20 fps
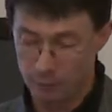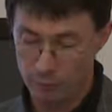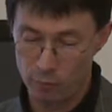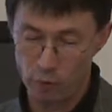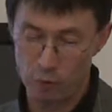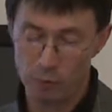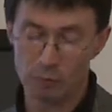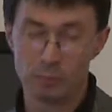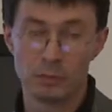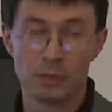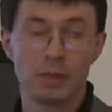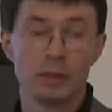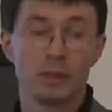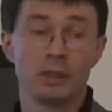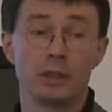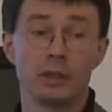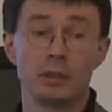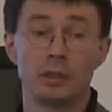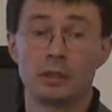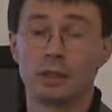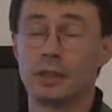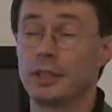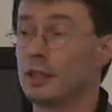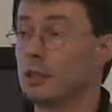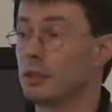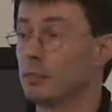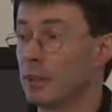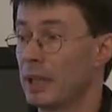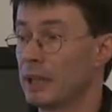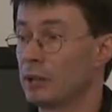from
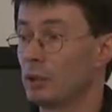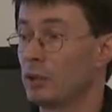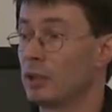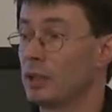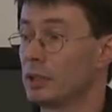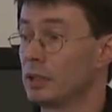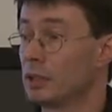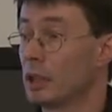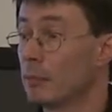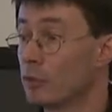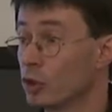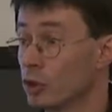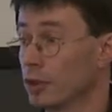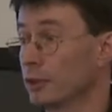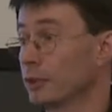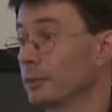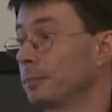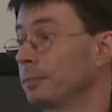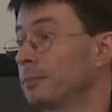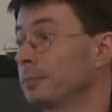these, based on these assumptions.